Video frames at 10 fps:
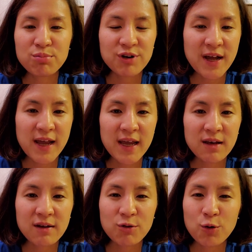
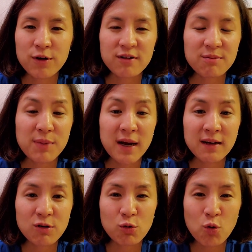brain or
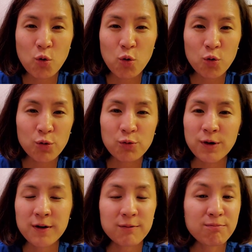spinal cord
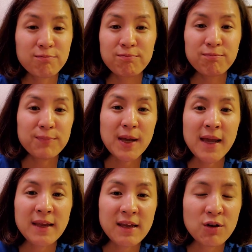or
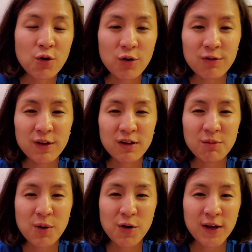any nerve in the
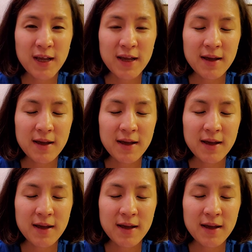body.